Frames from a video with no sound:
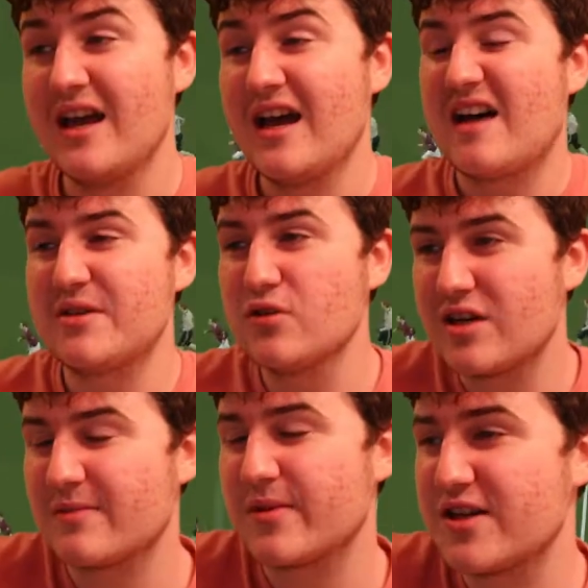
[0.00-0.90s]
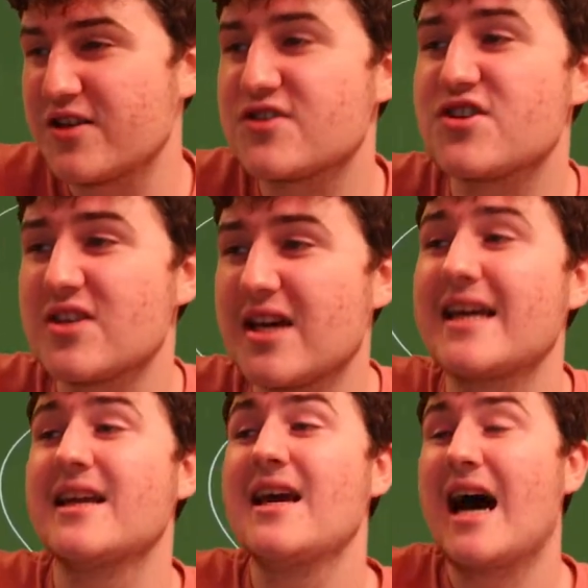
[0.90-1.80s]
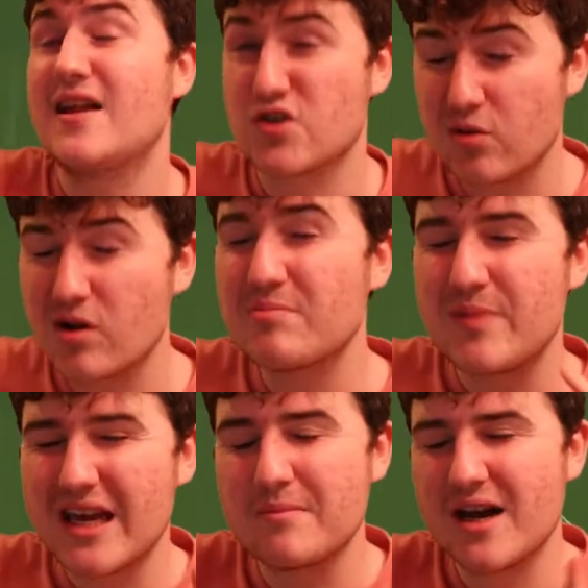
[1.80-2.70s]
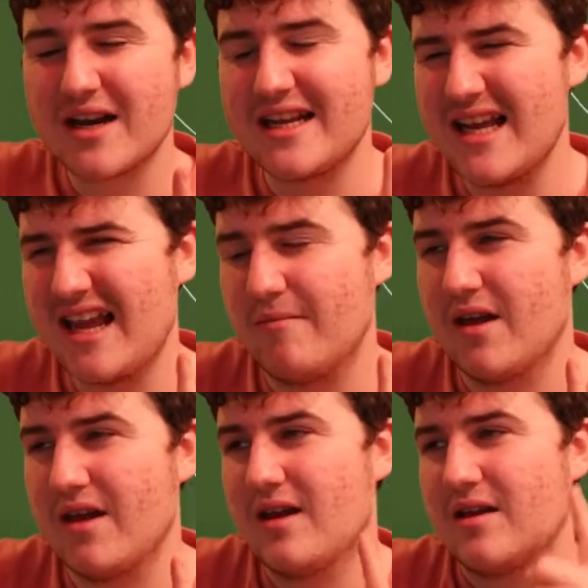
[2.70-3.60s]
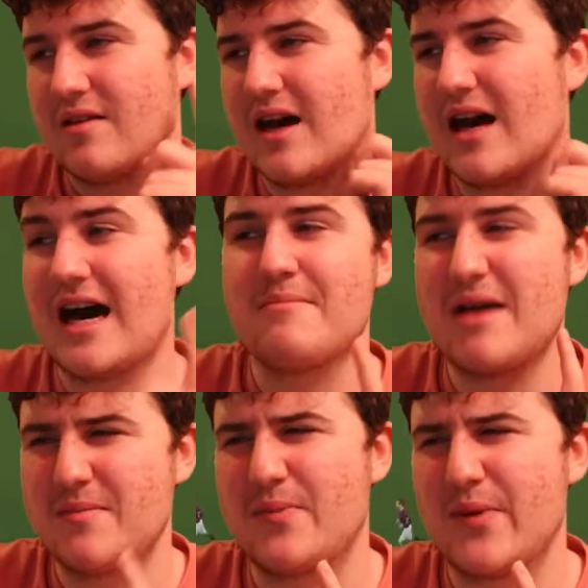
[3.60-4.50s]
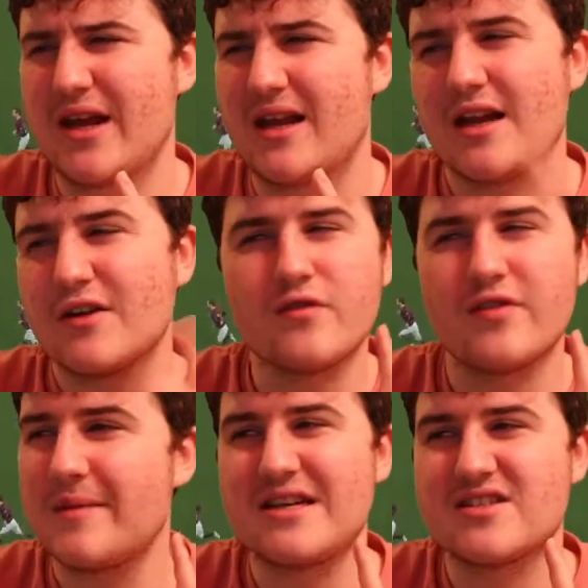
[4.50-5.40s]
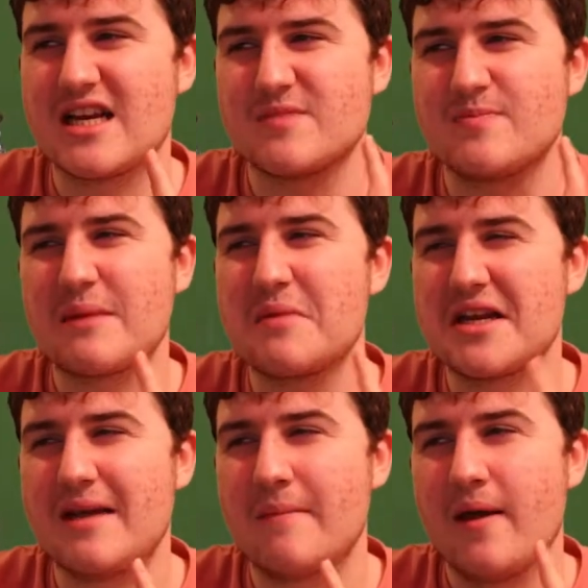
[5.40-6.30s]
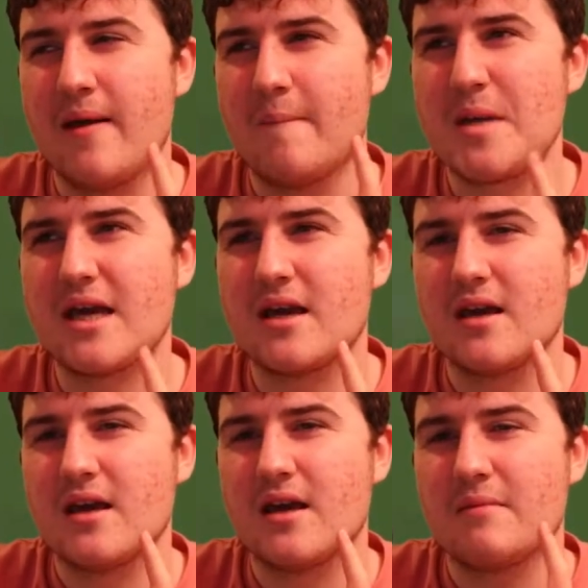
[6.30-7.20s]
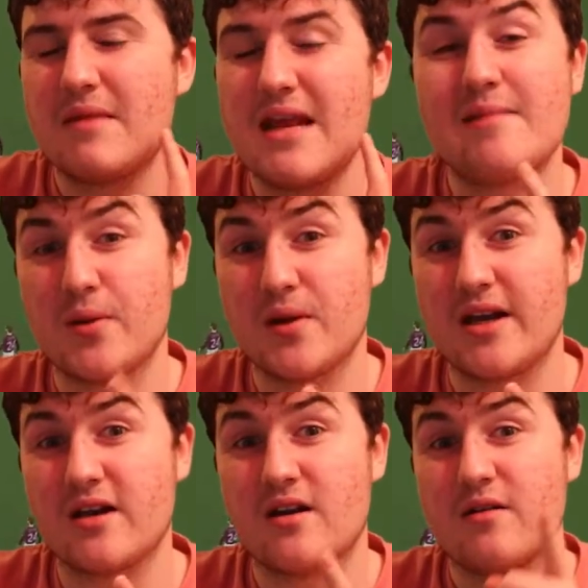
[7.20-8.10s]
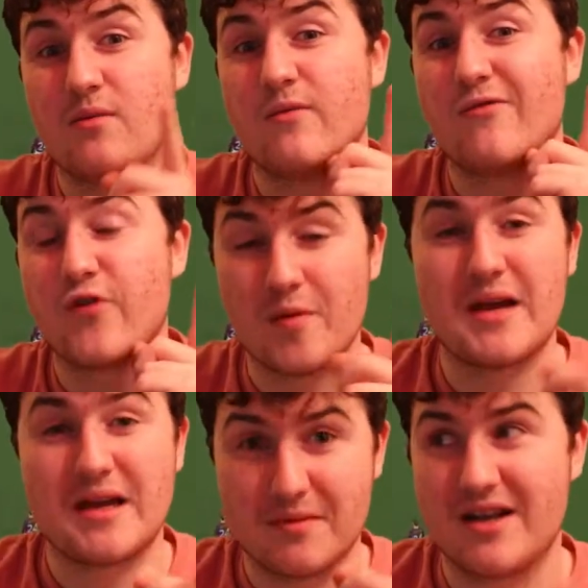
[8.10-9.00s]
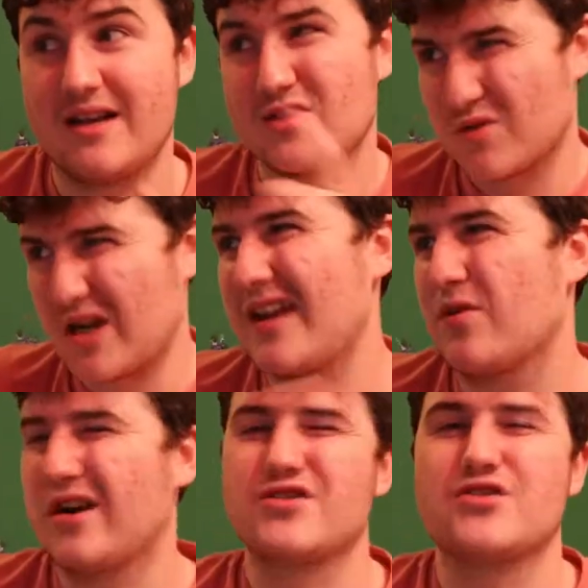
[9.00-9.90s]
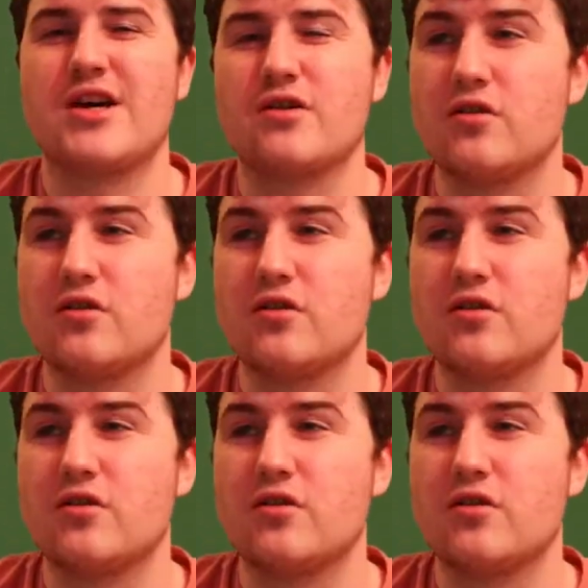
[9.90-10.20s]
I've been looking at players to sign, and there's one big money name that I might be bringing in. I don't know if that makes sense. Big money name. Big name player for big money was kind of what I was trying to go